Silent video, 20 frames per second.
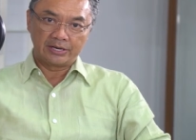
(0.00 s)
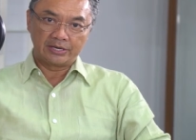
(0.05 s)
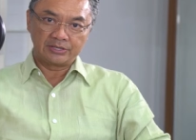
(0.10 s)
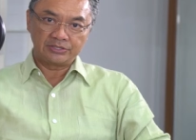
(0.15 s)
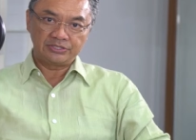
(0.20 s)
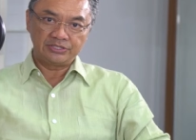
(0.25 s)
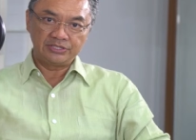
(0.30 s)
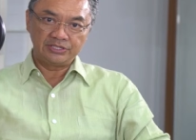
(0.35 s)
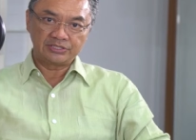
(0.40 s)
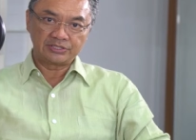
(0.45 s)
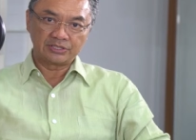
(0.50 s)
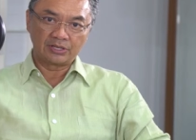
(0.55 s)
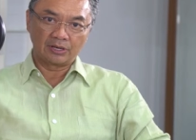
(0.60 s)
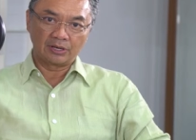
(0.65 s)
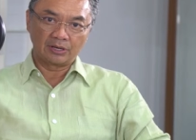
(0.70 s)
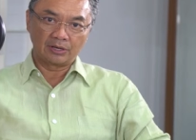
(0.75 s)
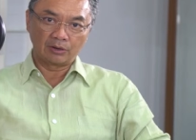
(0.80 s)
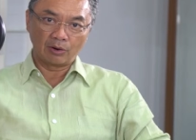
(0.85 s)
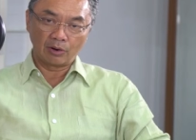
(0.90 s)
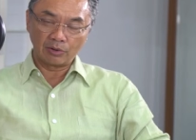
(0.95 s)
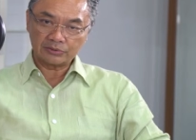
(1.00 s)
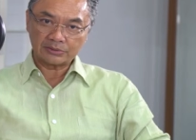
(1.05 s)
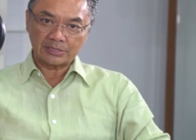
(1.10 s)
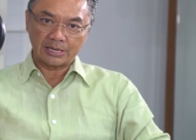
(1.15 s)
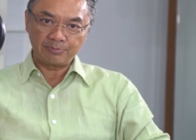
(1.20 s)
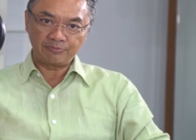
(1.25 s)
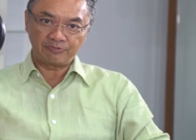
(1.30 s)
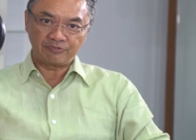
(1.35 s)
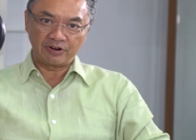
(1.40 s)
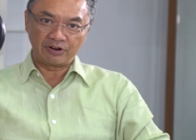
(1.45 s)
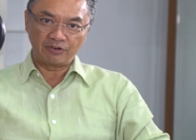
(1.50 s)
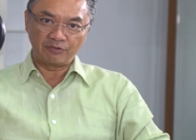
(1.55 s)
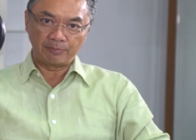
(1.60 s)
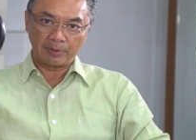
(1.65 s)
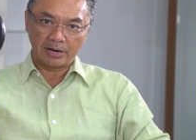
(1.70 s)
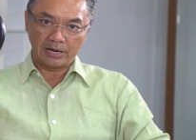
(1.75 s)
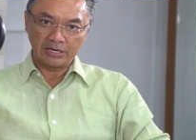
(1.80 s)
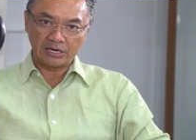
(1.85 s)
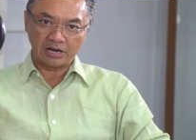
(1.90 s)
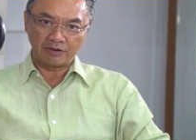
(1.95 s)
She is a longtime friend of
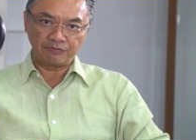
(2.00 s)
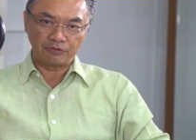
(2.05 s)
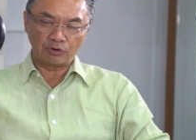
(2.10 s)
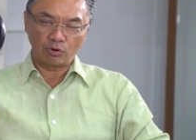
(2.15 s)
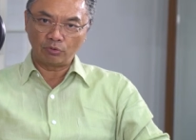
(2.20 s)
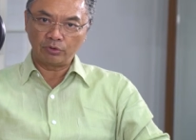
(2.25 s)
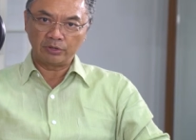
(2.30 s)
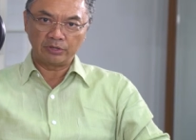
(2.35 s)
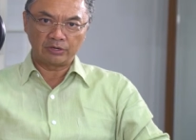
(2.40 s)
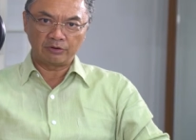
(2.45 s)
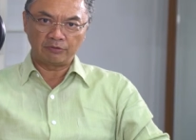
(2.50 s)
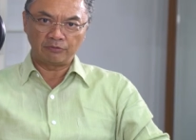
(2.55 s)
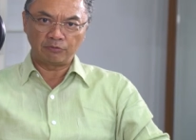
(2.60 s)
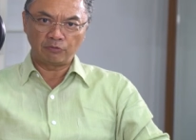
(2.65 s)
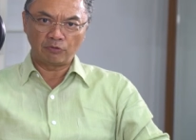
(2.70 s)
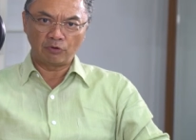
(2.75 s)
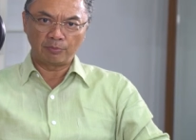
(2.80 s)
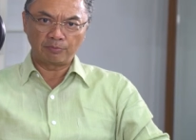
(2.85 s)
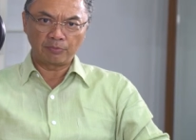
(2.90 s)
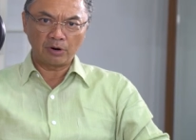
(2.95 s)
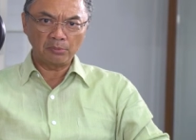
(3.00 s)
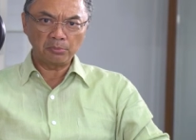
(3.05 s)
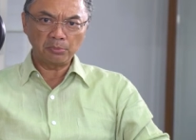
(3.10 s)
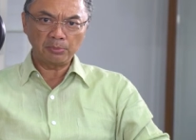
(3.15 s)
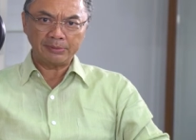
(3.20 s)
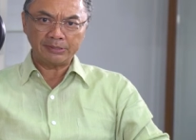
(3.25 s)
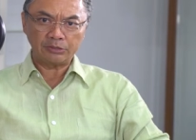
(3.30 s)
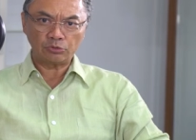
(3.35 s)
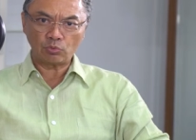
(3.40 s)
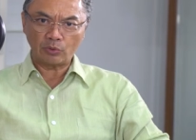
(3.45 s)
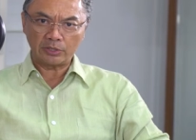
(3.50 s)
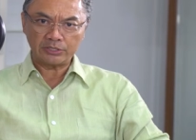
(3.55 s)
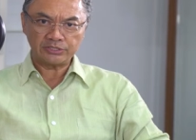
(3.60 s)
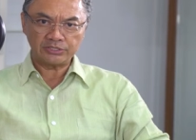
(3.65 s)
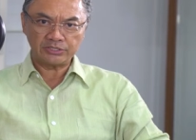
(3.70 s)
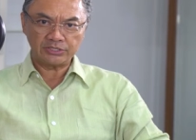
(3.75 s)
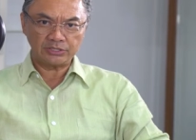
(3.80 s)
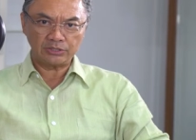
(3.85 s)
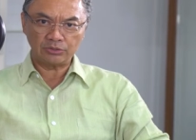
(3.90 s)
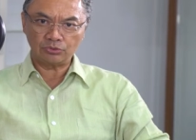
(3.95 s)
mine. I've known her for probably
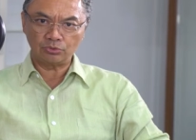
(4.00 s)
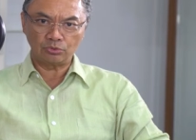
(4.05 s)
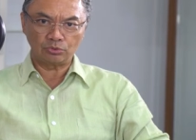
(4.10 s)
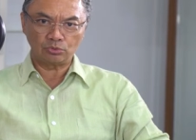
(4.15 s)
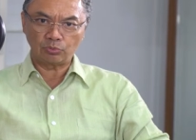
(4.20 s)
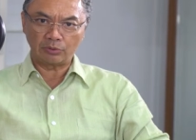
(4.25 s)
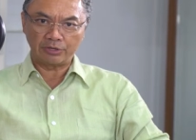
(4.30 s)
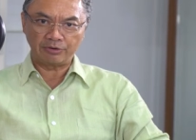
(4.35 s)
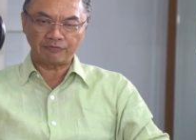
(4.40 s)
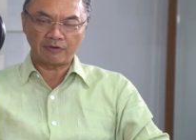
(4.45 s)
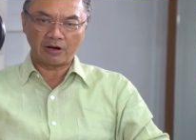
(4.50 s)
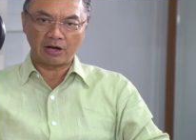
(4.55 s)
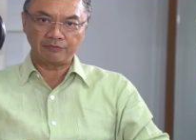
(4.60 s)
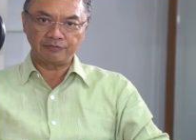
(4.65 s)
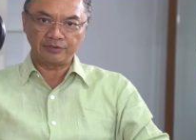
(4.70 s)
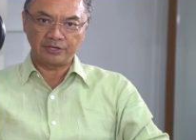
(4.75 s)
20 to 25